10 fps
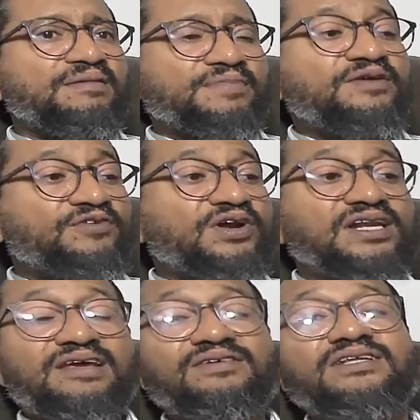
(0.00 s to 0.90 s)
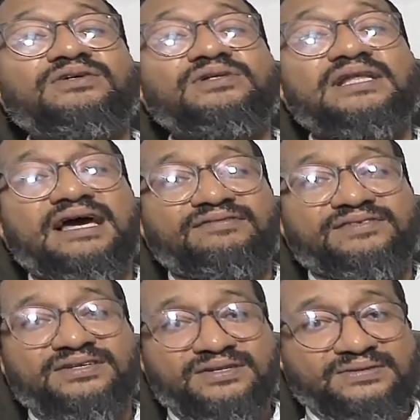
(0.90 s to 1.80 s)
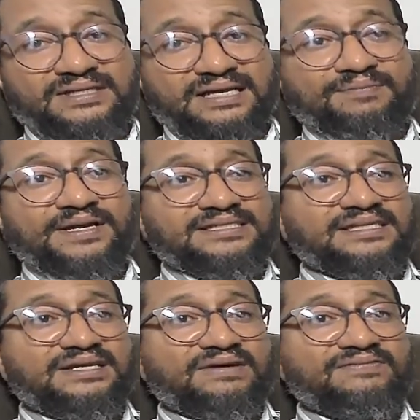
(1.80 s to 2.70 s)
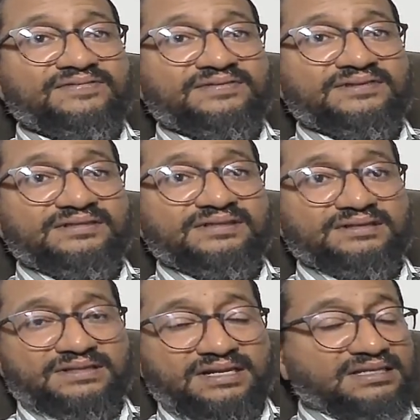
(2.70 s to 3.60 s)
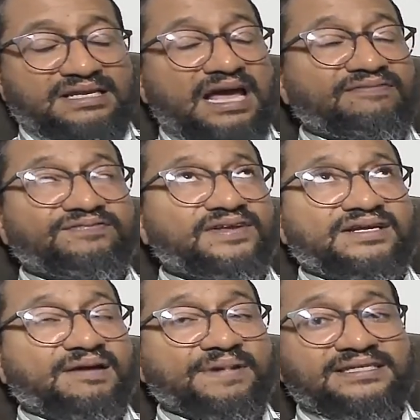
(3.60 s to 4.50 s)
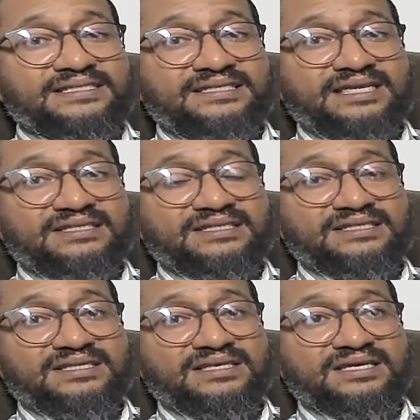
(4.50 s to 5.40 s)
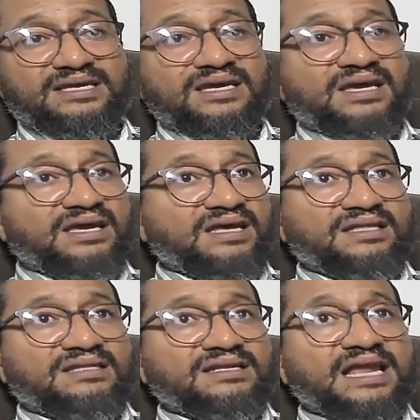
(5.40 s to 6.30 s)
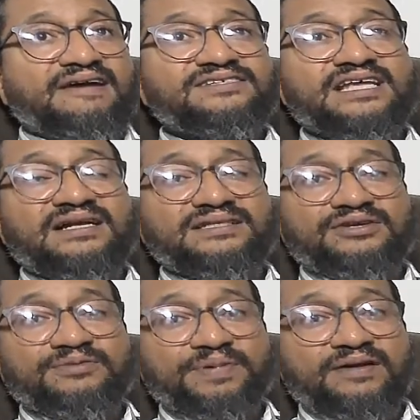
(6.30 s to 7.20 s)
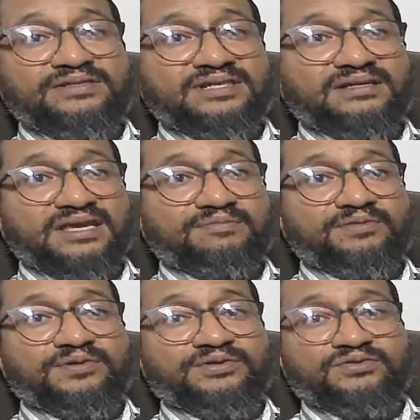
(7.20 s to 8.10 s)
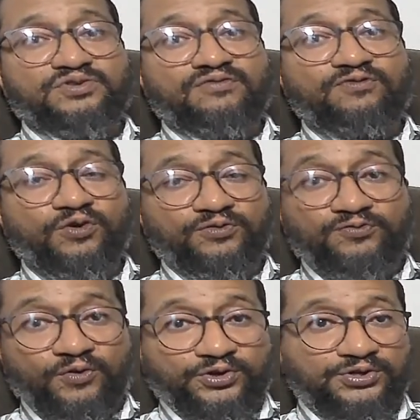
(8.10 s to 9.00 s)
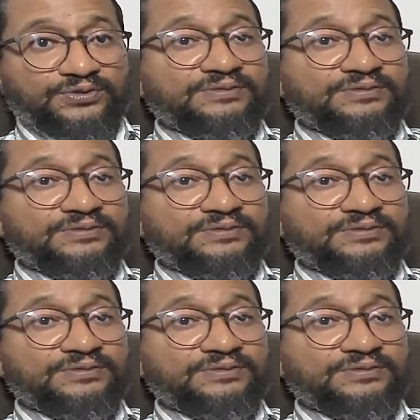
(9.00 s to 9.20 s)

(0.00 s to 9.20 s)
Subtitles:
But if you're living the good life, the capacity of the life capacity that the lifestyle that your parents are capable to afford for you